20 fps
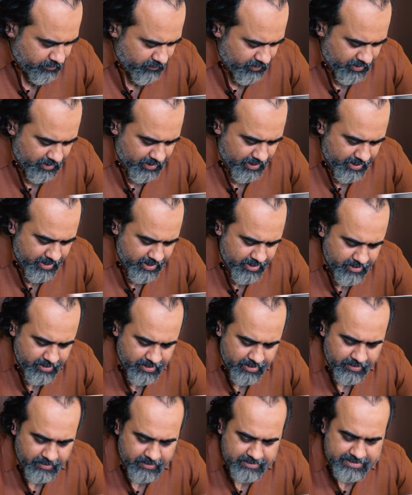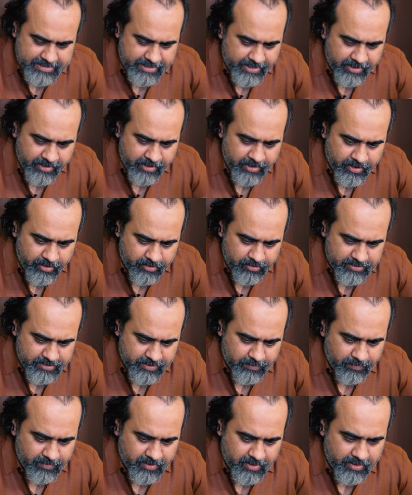in IIT second year or
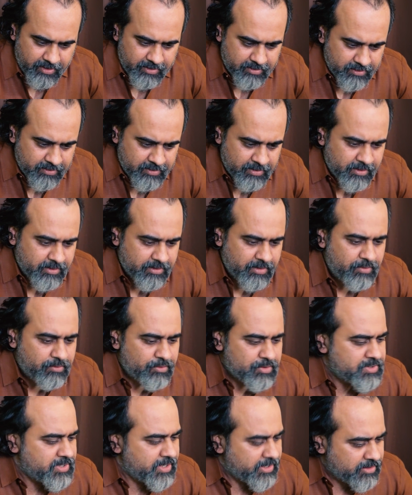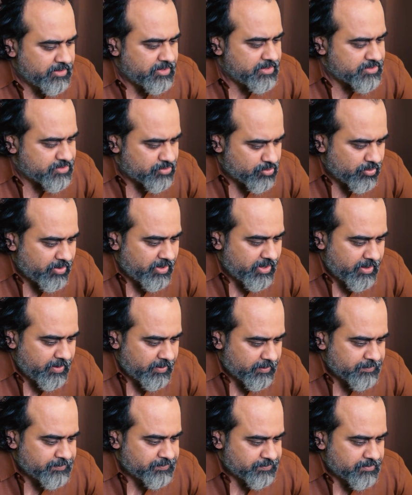something, there was a Hindi
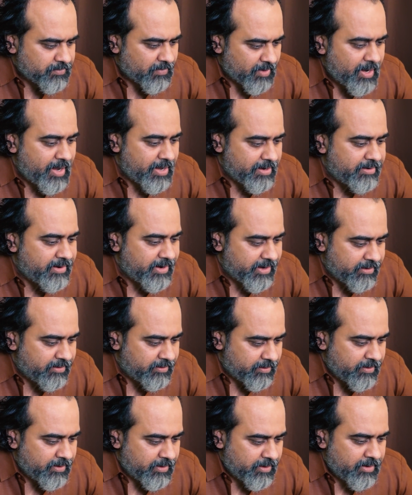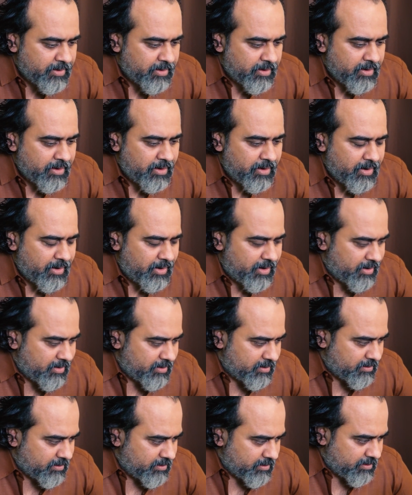story I read,
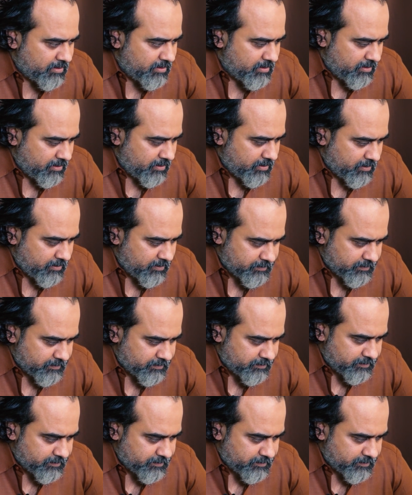and it